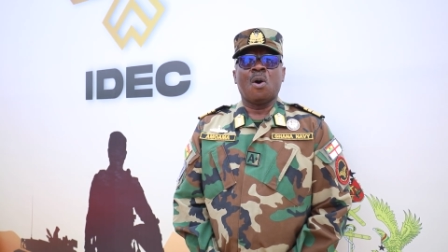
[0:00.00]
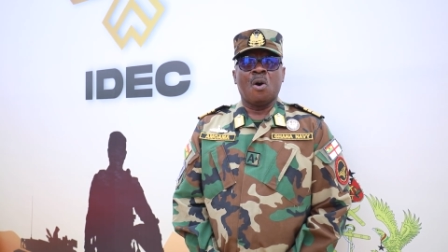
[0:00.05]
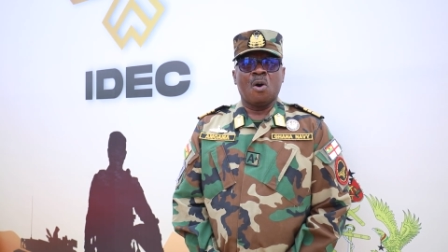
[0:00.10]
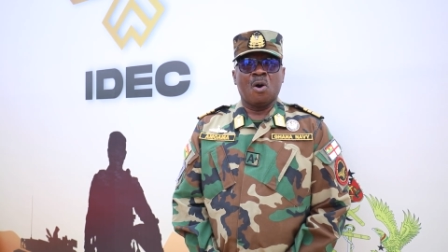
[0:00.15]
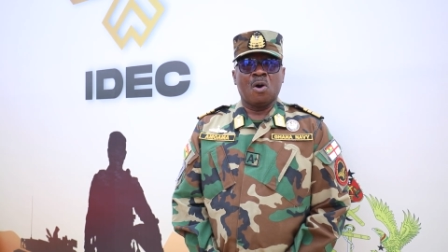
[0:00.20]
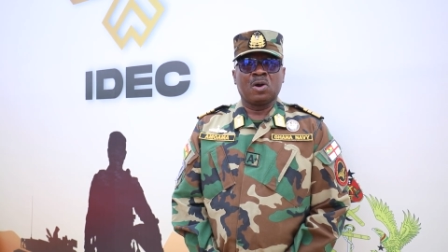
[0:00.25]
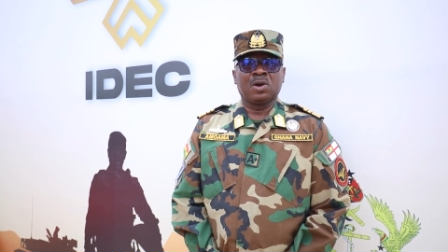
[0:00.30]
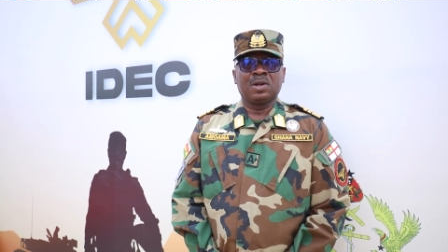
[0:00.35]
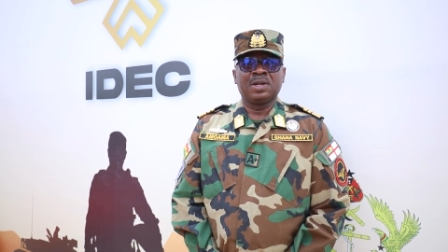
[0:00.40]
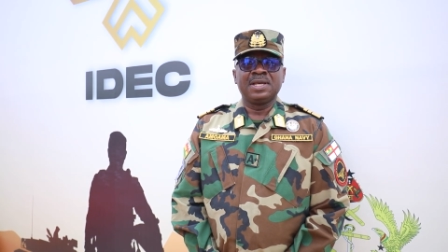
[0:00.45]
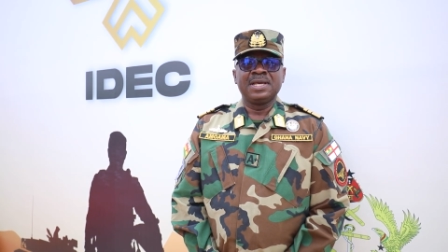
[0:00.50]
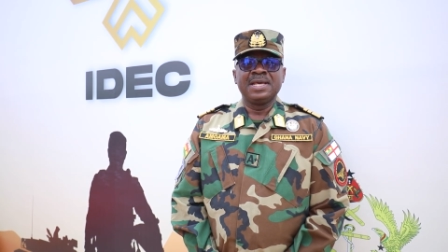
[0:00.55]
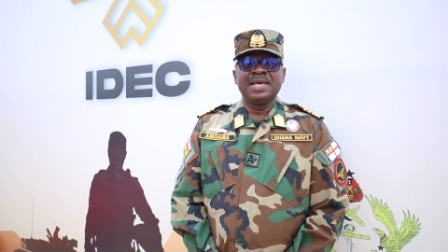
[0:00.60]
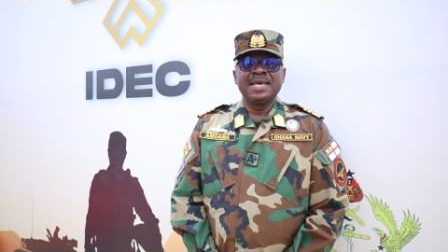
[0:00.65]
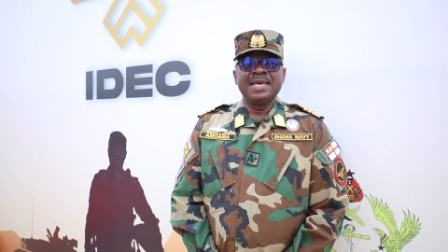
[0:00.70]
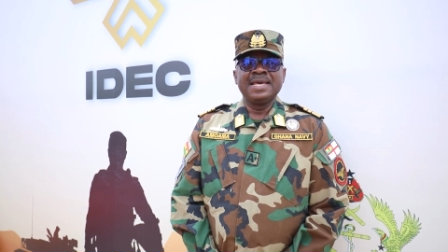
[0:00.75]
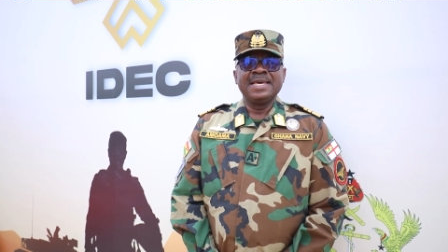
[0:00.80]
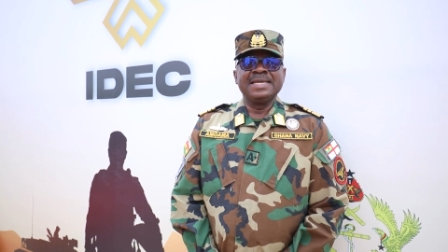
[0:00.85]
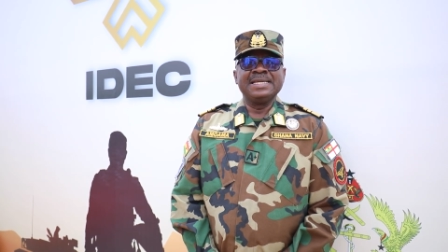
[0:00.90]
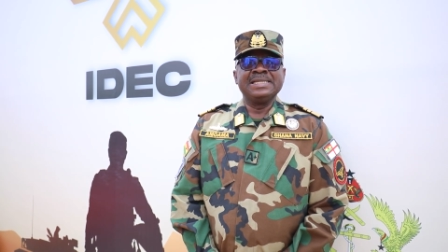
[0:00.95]
all
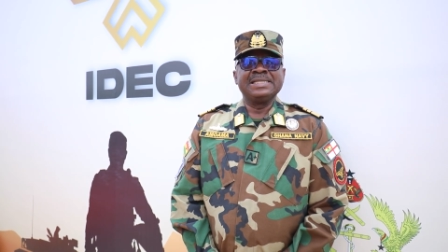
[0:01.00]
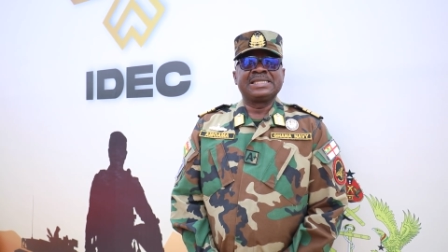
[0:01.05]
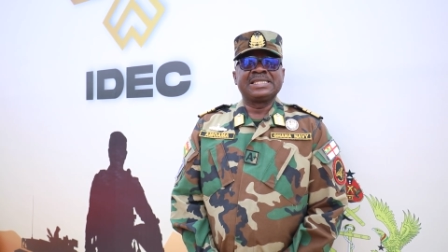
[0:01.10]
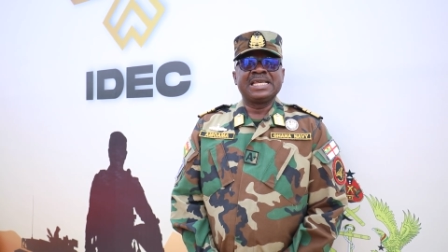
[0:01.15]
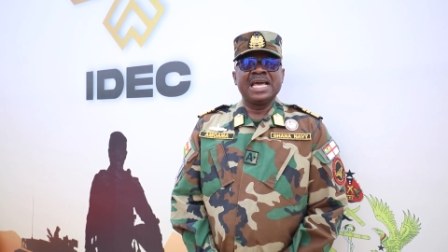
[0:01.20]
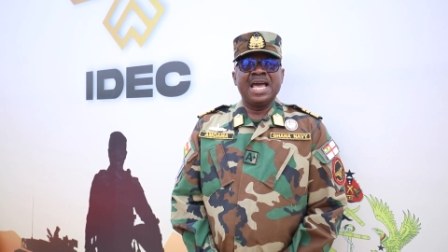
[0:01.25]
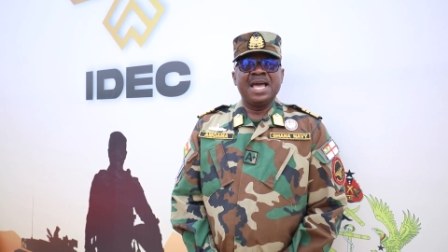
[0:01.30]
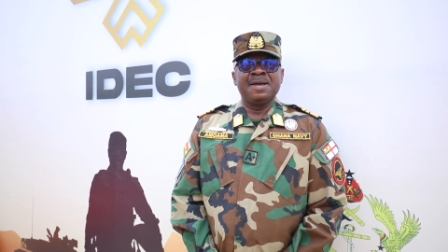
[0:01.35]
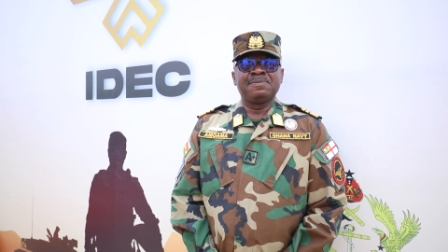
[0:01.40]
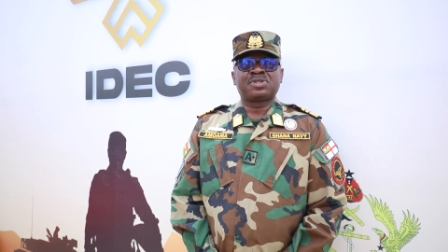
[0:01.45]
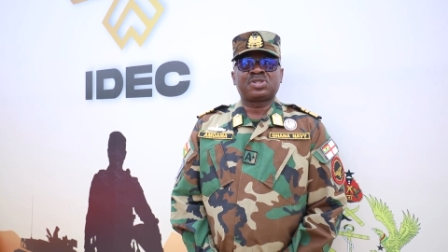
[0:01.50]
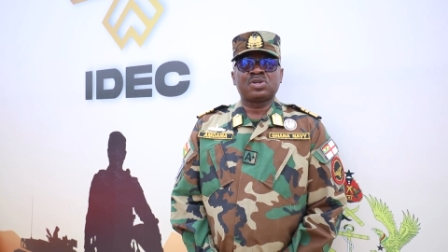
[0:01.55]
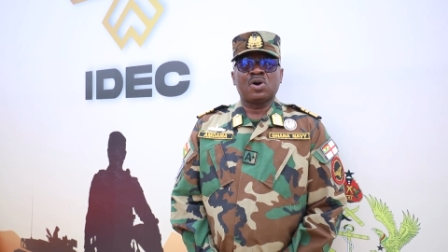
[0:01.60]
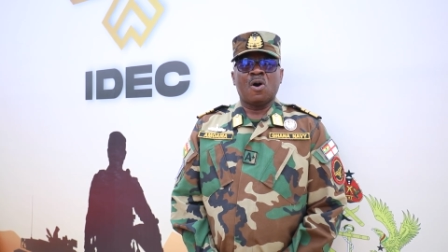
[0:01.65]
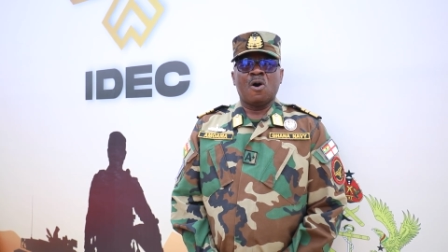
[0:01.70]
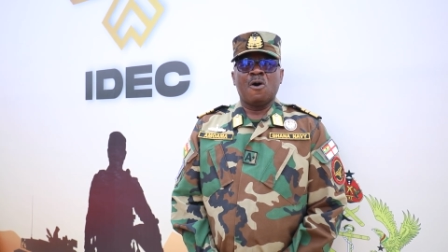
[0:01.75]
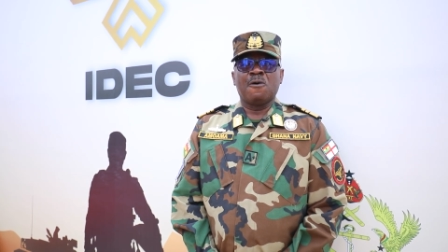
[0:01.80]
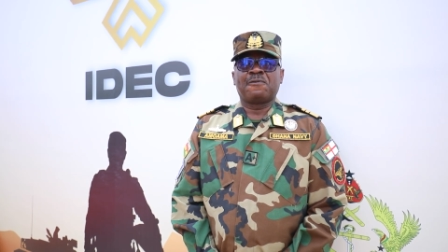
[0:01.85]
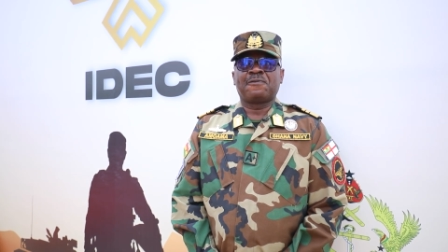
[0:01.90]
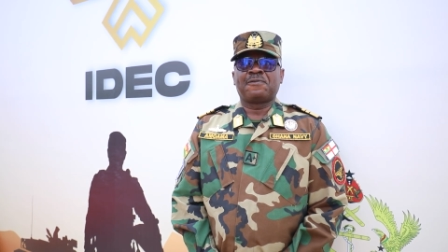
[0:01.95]
in terms
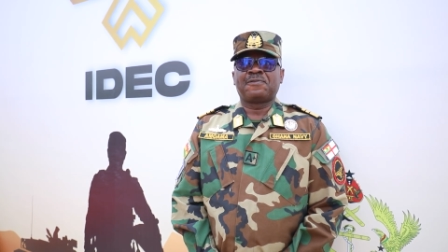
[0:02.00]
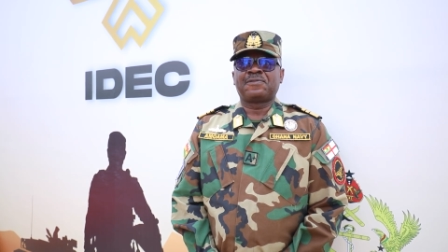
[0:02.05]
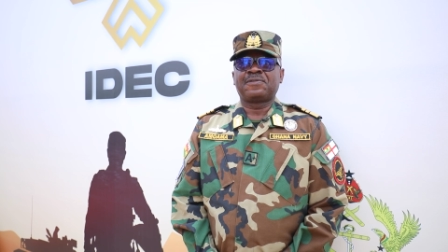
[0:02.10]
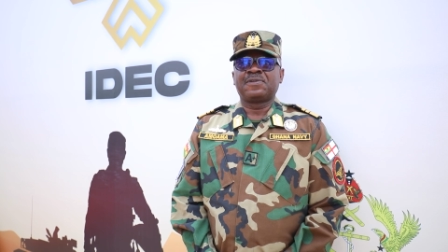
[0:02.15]
of